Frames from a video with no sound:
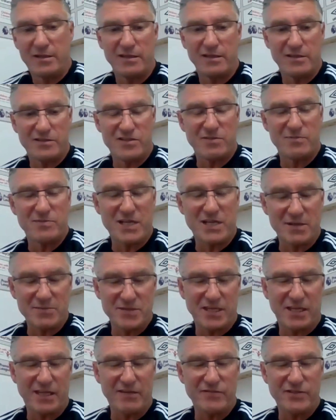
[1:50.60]
sometimes
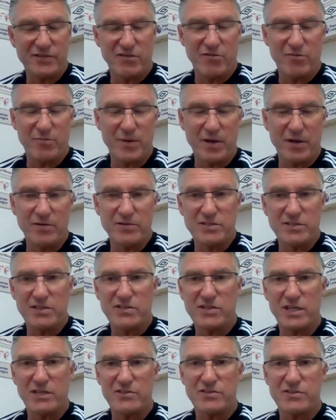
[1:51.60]
it gives your opponents a
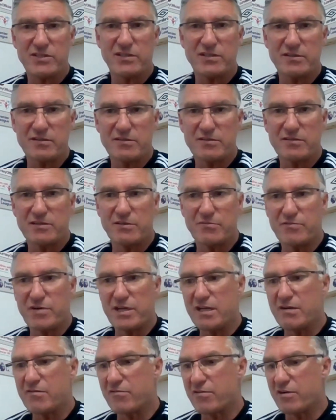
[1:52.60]
chance to to
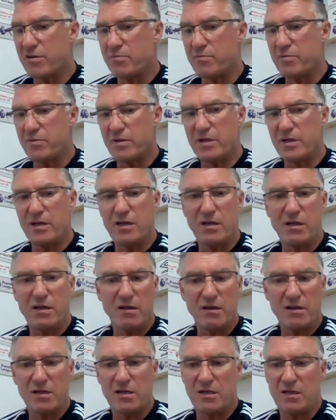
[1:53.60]
regroup. Uh,
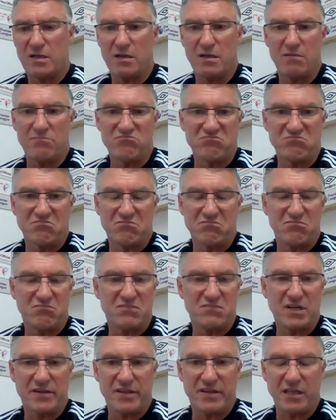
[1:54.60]

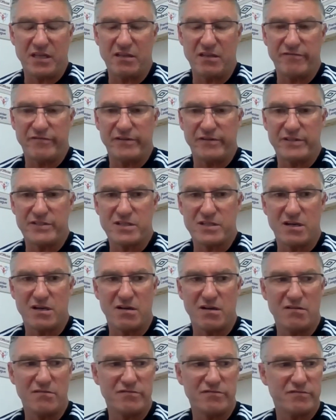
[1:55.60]
I think in the first
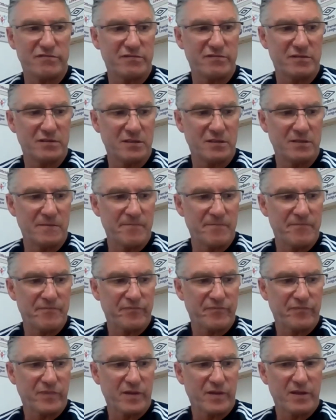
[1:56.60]
half.
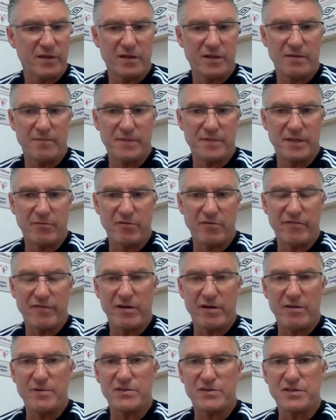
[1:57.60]
Uh, they were
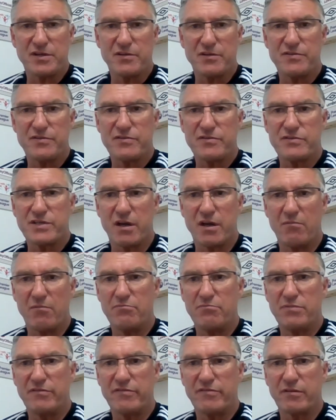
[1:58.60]
very much on top
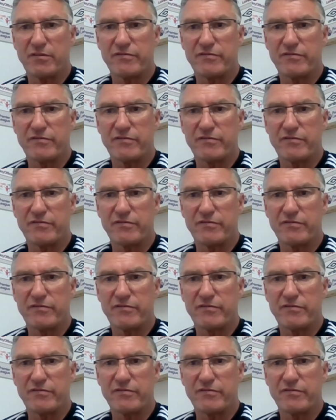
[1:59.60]
before the